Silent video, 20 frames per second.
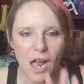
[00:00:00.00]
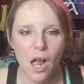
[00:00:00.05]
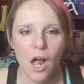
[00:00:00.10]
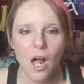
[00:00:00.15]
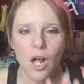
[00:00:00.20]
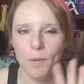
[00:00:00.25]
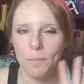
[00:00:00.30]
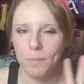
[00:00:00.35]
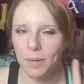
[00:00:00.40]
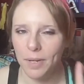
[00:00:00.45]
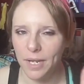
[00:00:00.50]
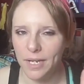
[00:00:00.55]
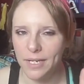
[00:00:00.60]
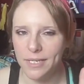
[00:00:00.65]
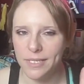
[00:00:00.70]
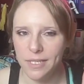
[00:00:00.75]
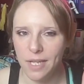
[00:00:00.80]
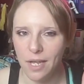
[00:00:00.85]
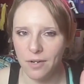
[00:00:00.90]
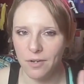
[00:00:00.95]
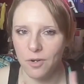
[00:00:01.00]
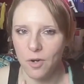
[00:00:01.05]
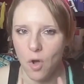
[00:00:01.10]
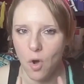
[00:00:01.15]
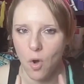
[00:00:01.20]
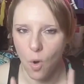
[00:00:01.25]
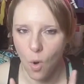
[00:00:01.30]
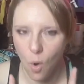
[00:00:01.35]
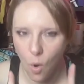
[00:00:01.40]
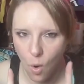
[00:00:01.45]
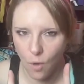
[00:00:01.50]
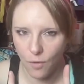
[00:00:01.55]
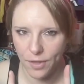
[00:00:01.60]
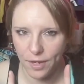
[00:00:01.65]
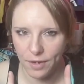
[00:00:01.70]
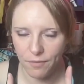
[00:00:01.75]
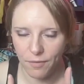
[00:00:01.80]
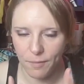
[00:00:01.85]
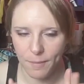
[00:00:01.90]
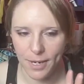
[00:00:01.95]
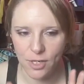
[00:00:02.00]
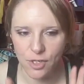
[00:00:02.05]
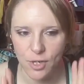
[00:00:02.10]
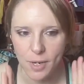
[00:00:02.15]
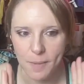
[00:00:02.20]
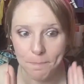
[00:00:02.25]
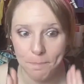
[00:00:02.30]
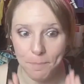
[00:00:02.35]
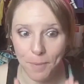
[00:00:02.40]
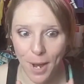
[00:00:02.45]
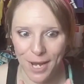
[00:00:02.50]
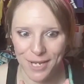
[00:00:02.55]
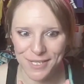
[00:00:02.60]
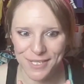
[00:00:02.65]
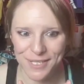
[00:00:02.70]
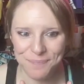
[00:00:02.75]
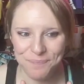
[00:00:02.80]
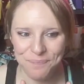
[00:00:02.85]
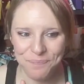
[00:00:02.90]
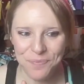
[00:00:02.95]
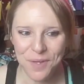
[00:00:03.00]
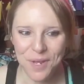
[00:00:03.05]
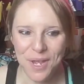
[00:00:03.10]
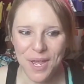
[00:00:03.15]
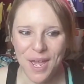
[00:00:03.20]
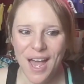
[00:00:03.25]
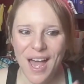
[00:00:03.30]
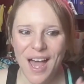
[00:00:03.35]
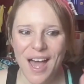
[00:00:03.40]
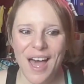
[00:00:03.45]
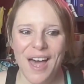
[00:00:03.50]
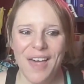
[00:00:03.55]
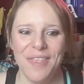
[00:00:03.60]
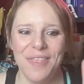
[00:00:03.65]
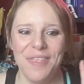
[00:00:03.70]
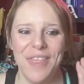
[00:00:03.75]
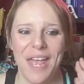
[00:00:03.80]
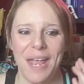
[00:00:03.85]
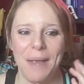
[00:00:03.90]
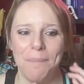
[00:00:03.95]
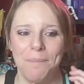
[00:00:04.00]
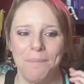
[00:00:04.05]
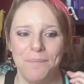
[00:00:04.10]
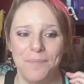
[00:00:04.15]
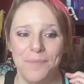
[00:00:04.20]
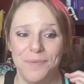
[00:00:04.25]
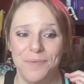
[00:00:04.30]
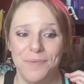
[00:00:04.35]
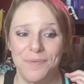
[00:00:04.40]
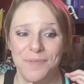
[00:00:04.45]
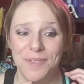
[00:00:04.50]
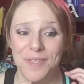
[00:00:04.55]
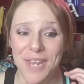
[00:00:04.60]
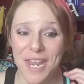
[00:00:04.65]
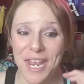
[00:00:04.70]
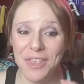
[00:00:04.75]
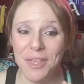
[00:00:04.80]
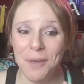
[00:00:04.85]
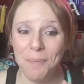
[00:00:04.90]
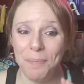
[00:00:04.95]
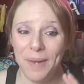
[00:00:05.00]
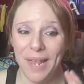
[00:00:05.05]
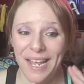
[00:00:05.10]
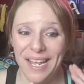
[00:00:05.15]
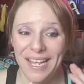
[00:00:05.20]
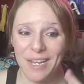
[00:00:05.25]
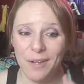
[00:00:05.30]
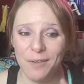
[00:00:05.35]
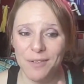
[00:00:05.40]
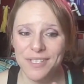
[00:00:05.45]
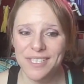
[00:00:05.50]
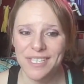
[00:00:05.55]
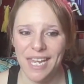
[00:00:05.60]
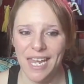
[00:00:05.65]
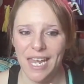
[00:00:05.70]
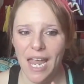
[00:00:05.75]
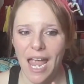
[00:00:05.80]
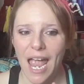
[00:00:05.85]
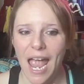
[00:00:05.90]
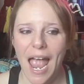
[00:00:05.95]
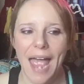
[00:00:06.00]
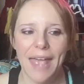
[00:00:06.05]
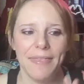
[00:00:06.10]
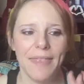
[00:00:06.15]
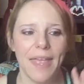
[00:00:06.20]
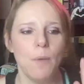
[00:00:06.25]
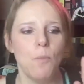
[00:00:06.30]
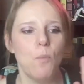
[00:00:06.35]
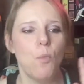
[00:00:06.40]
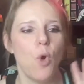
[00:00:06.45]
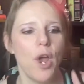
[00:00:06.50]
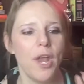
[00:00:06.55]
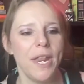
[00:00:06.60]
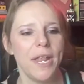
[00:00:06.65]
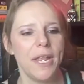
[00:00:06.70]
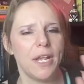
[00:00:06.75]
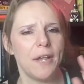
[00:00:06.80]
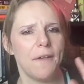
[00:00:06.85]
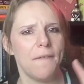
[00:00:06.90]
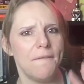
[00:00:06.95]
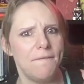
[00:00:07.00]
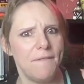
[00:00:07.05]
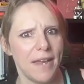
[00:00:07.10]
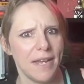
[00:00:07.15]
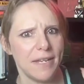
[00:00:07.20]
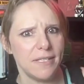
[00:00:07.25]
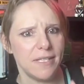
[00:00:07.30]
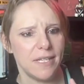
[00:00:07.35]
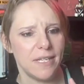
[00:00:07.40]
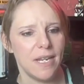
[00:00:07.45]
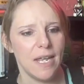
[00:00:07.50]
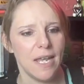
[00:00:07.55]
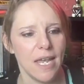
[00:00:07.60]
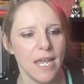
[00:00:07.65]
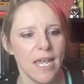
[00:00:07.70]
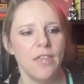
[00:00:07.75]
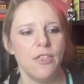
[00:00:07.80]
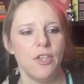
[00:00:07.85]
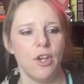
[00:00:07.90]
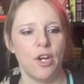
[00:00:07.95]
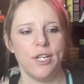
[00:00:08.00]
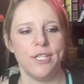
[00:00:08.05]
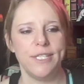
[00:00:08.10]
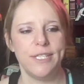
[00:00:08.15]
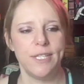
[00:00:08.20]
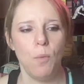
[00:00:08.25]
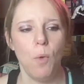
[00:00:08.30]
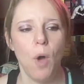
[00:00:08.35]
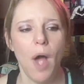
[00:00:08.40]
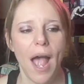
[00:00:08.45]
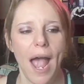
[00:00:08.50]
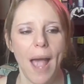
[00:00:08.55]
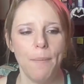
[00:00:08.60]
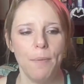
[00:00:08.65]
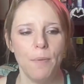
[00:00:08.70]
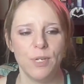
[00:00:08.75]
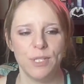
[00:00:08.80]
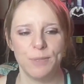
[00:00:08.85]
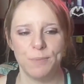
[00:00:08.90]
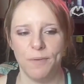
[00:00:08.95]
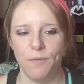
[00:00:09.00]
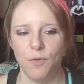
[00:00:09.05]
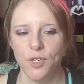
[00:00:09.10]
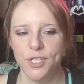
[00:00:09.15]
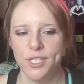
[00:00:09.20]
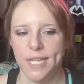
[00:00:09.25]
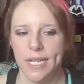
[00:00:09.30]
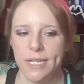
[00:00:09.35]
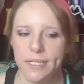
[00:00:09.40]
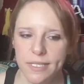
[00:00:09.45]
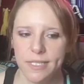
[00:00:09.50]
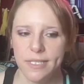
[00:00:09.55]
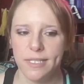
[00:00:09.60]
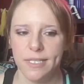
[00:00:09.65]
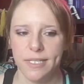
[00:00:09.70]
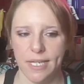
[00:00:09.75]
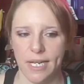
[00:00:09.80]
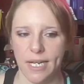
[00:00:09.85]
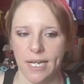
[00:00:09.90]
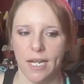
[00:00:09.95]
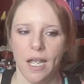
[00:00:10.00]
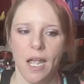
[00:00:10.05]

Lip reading: completely certain on all the information, but they neither pled guilty, and they weren't convicted either. So what happened was, before sentencing,